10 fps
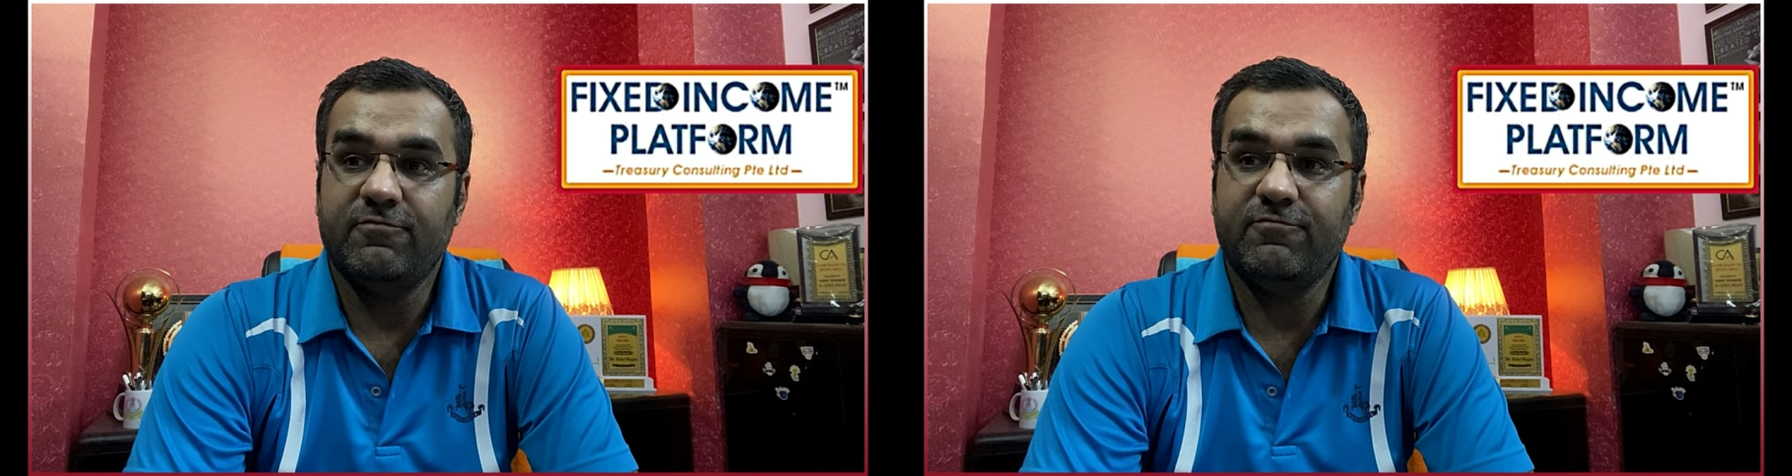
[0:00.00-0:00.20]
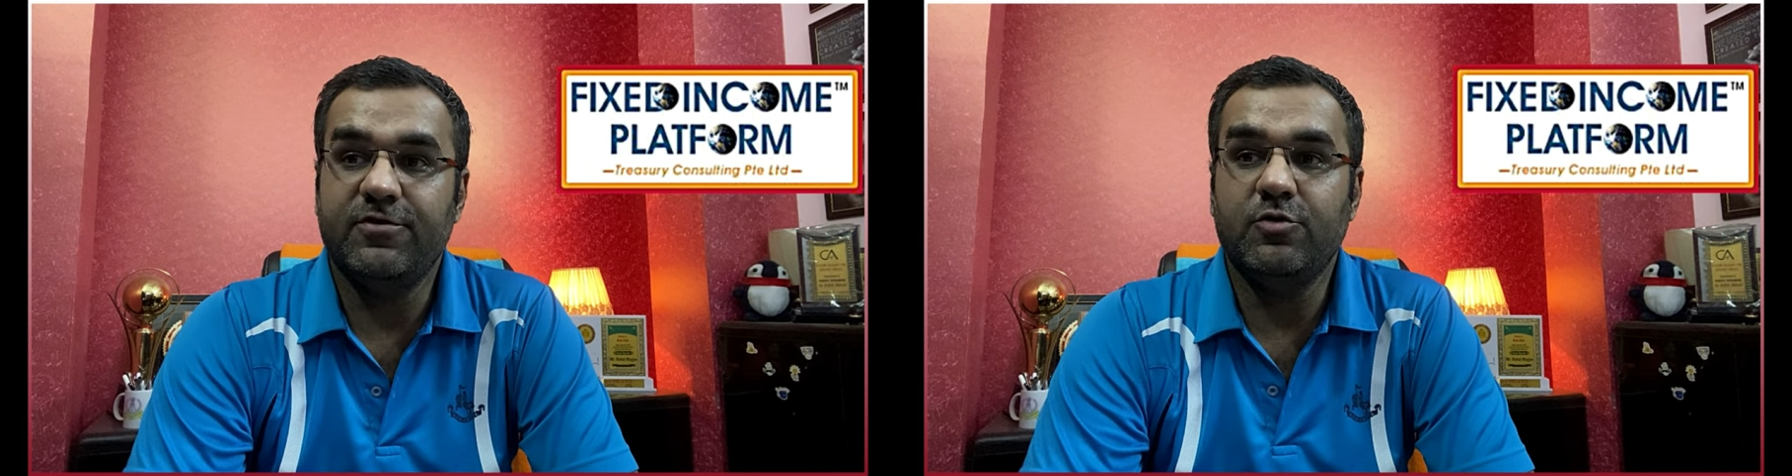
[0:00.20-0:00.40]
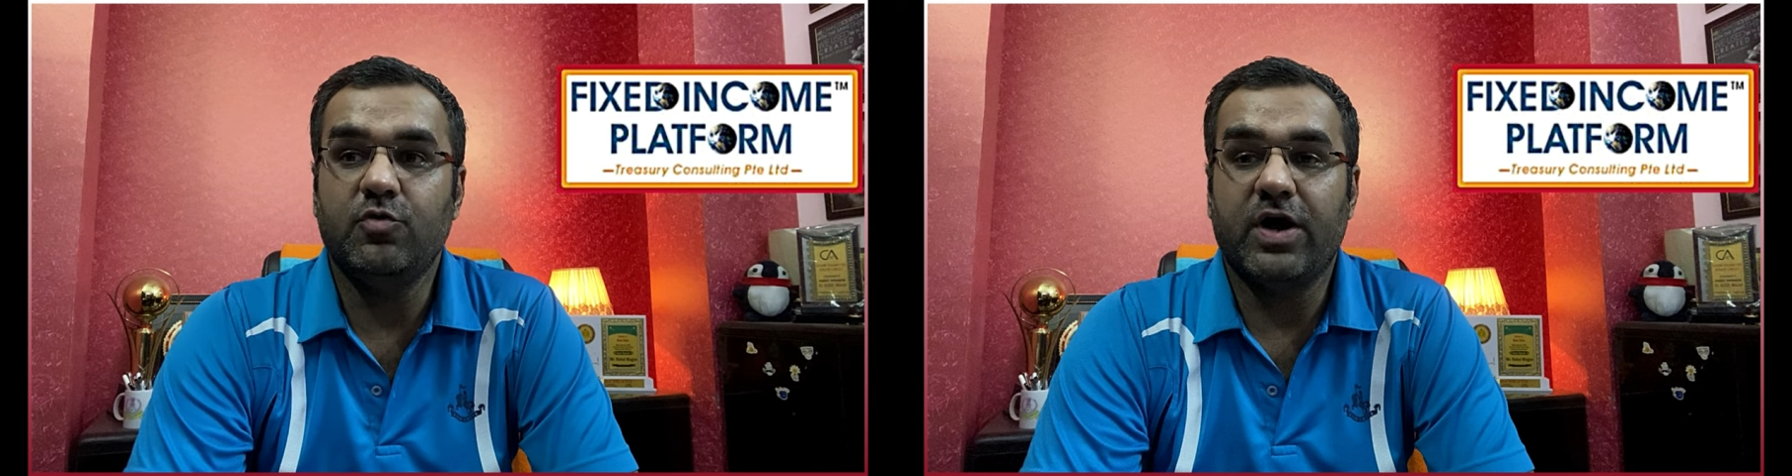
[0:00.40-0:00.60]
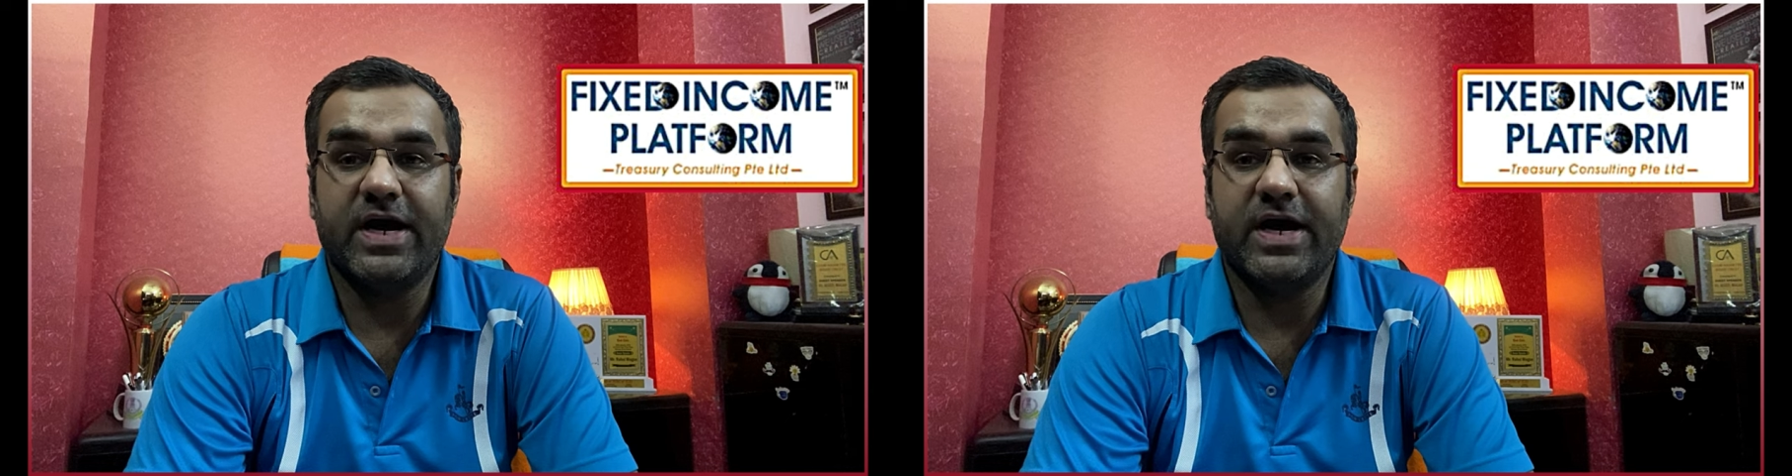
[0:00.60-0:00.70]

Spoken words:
few